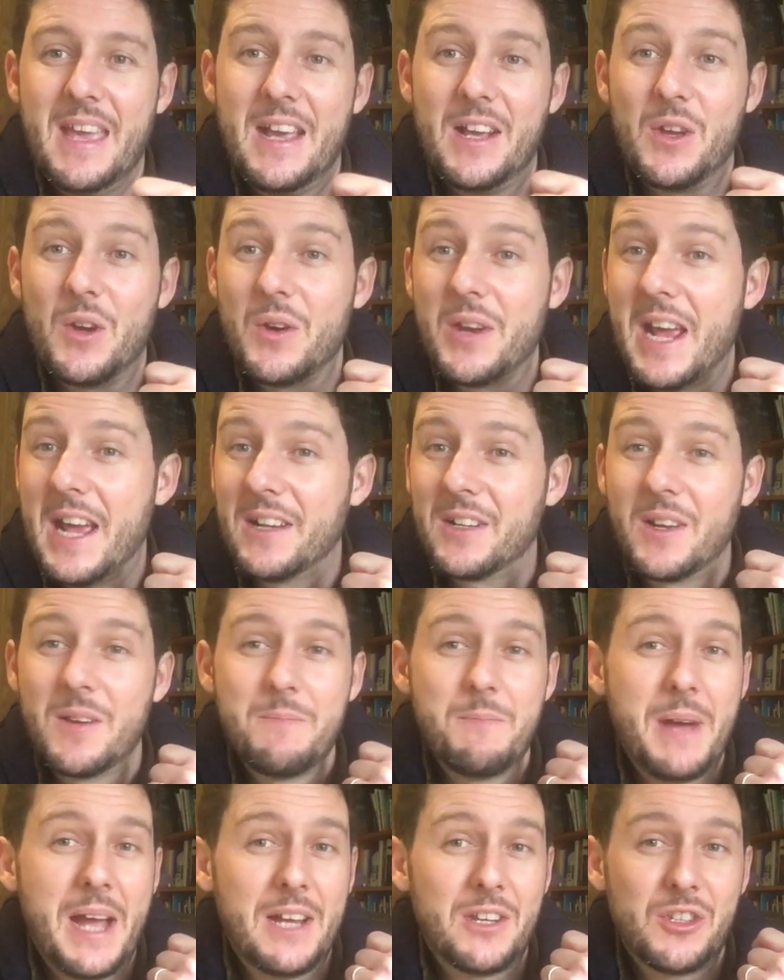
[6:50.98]
God had
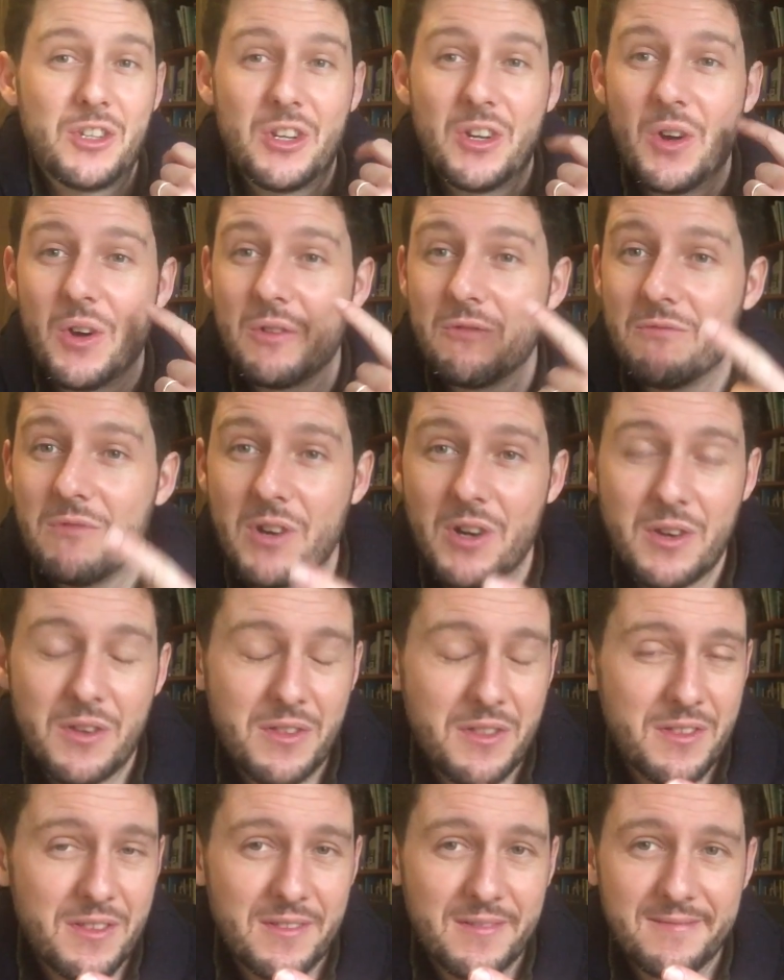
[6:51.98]
compassion on
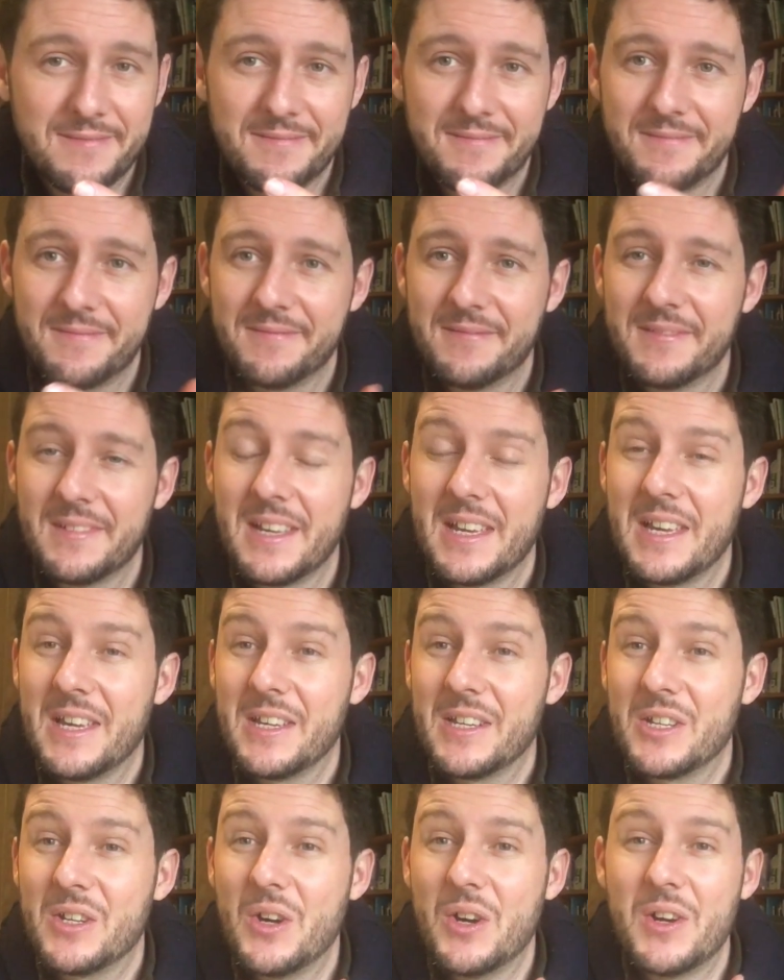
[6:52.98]
Ruth.
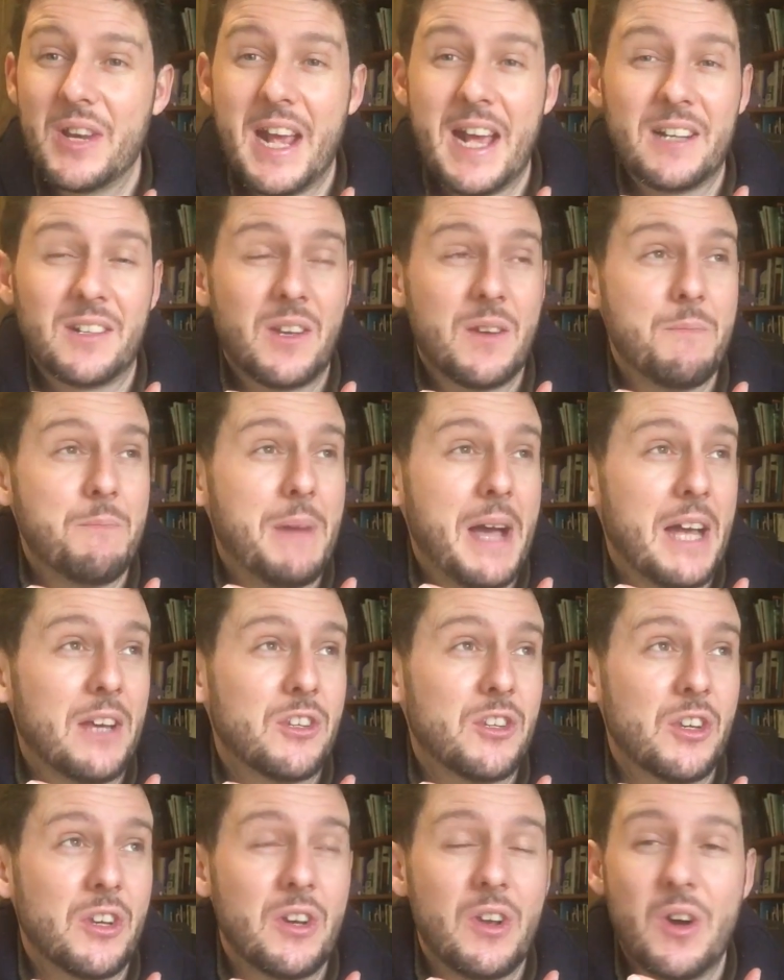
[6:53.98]
God had
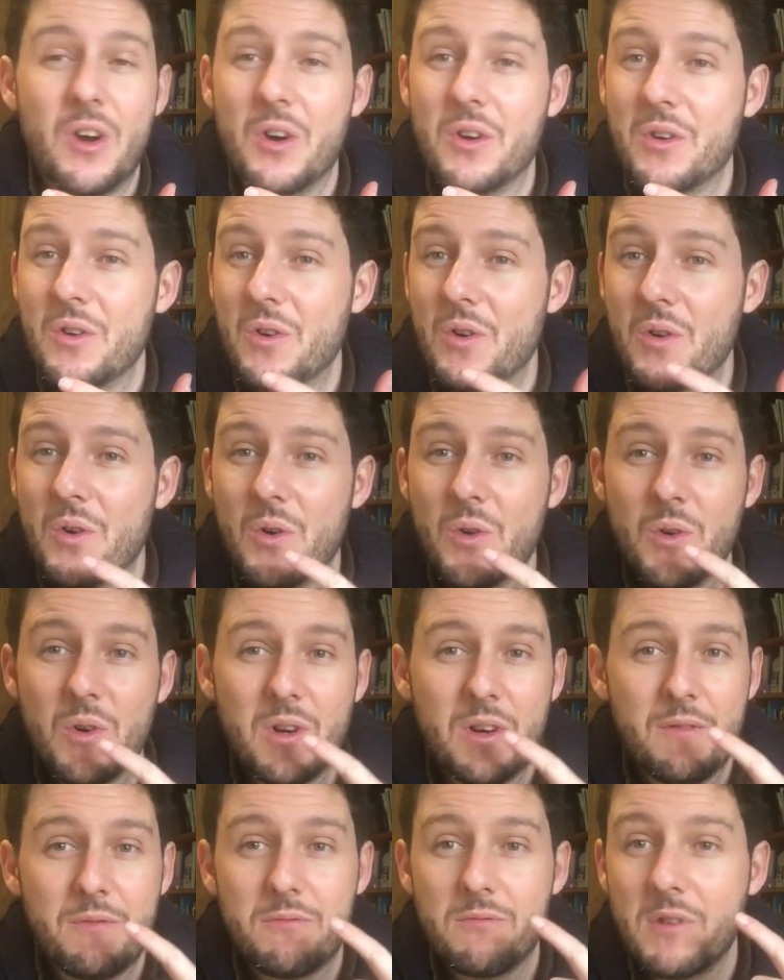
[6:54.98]
compassion on
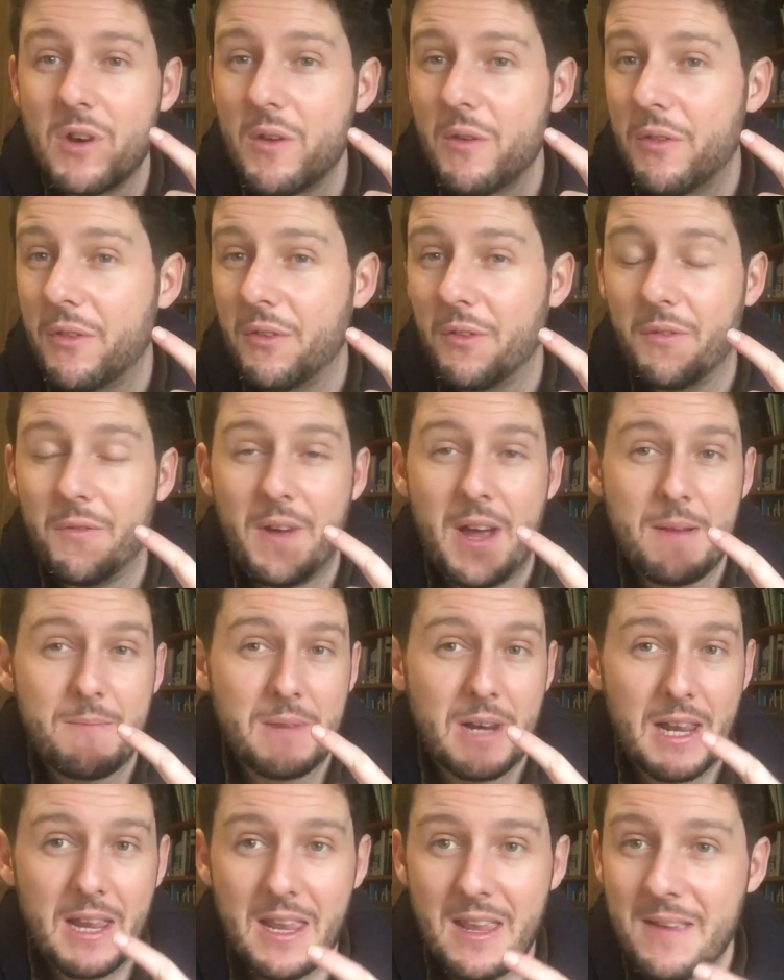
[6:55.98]
all of Ruth's
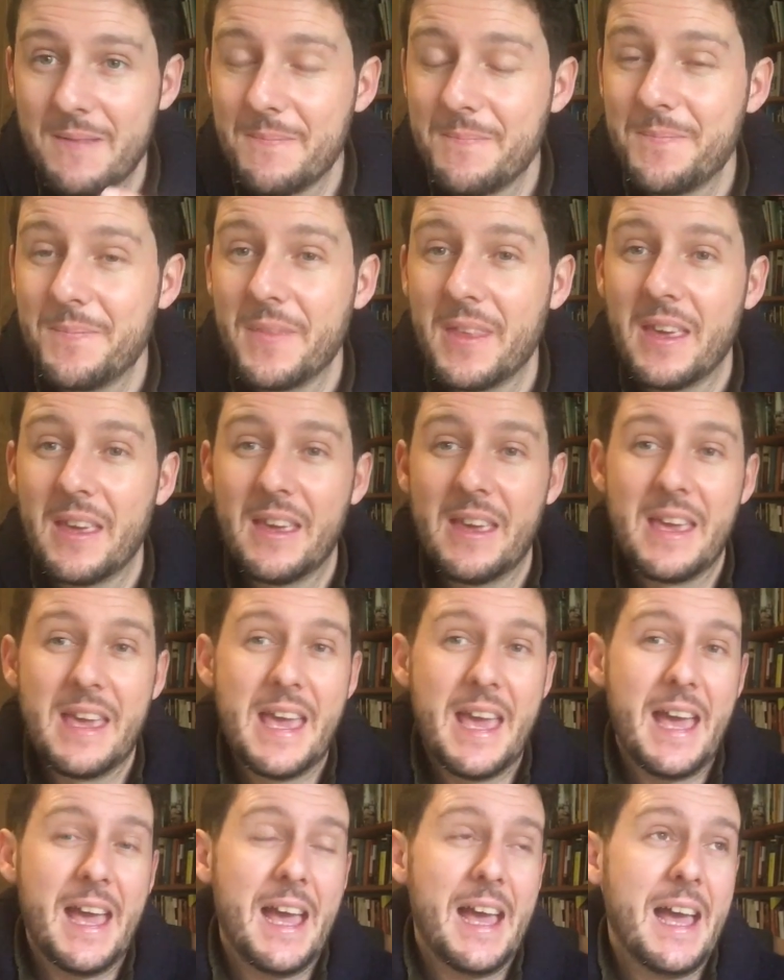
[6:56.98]
family.
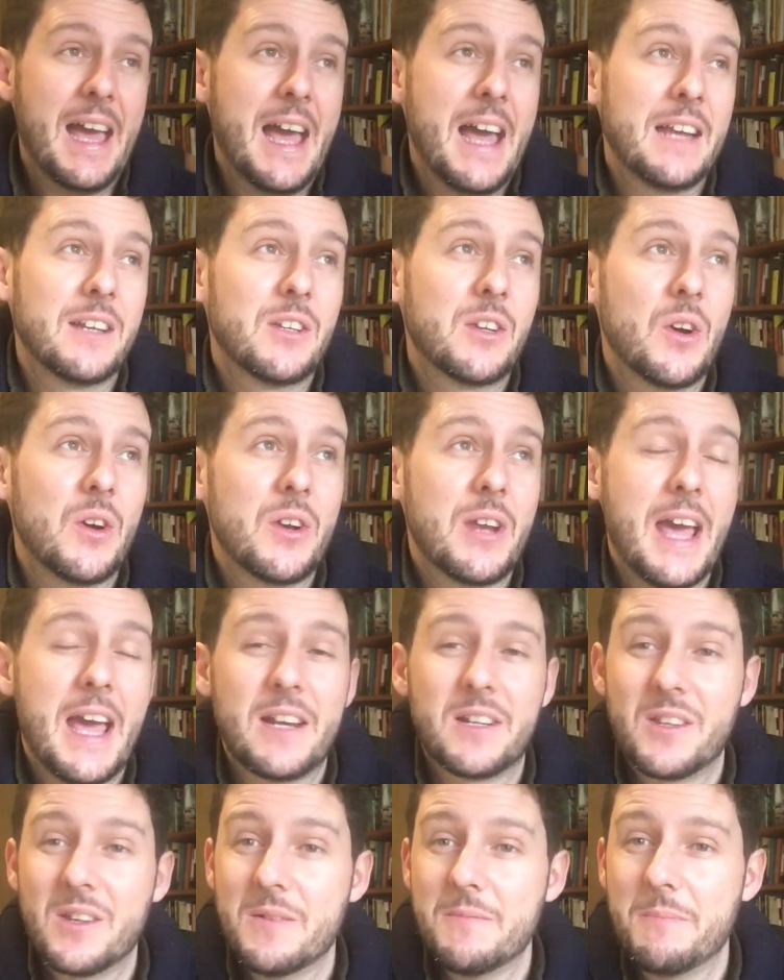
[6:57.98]
And God
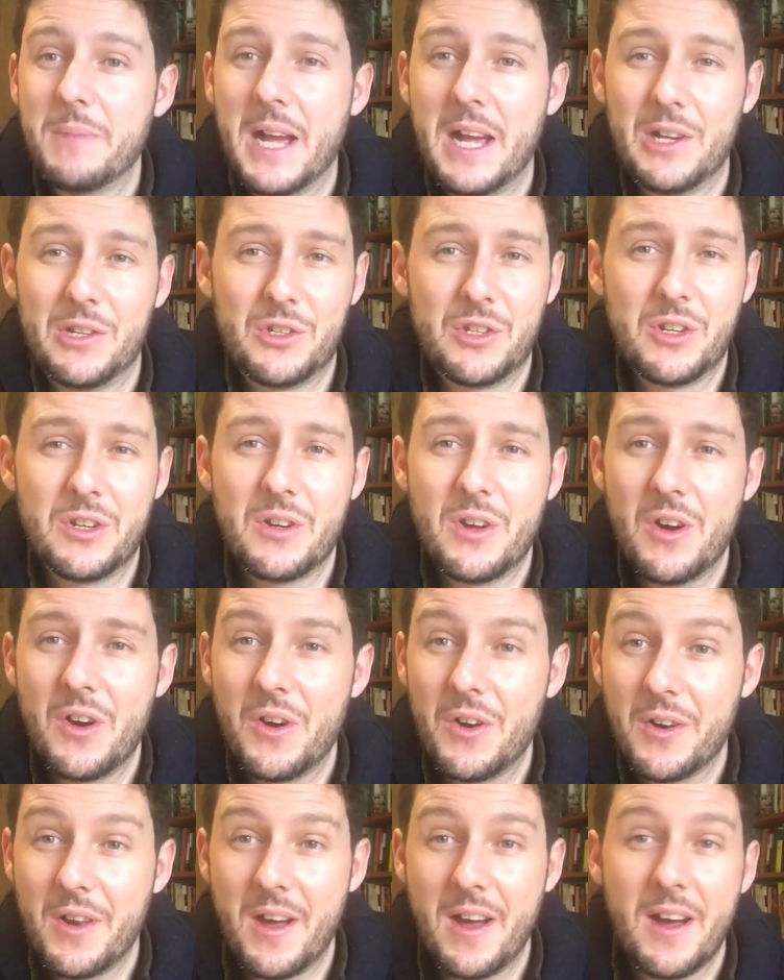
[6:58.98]
had compassion
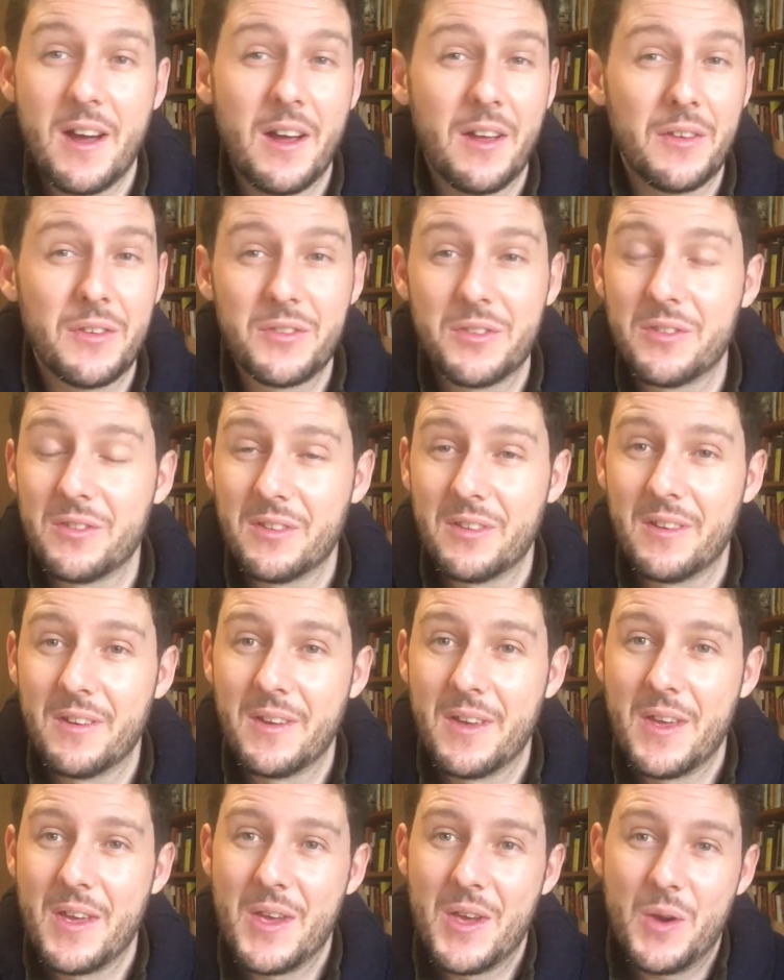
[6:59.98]
on us
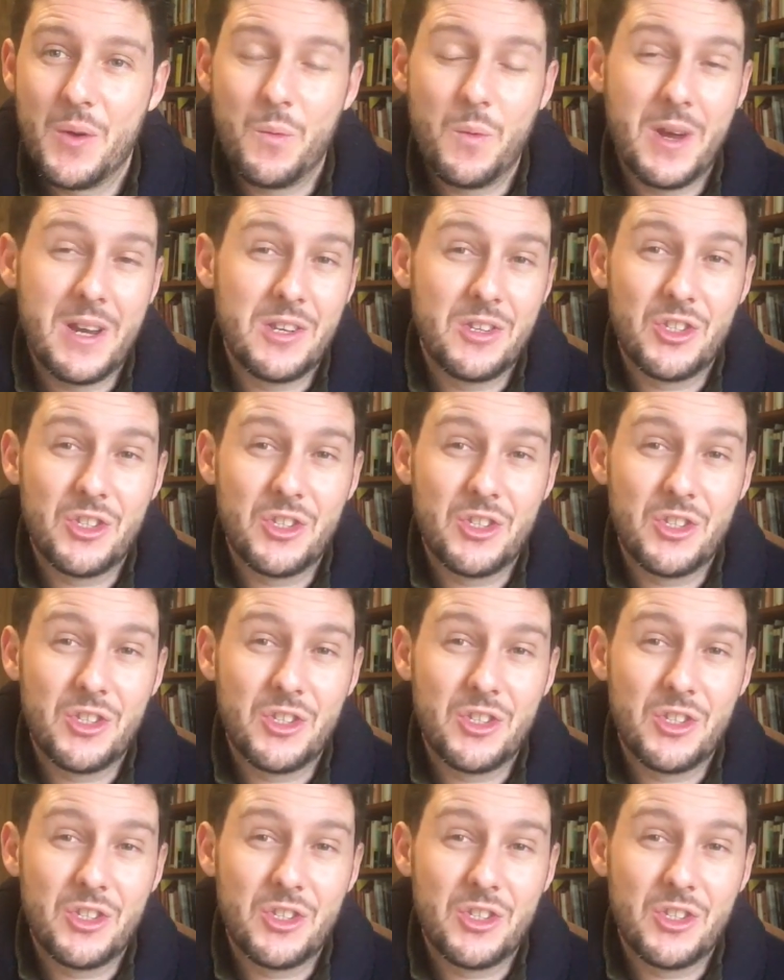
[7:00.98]
when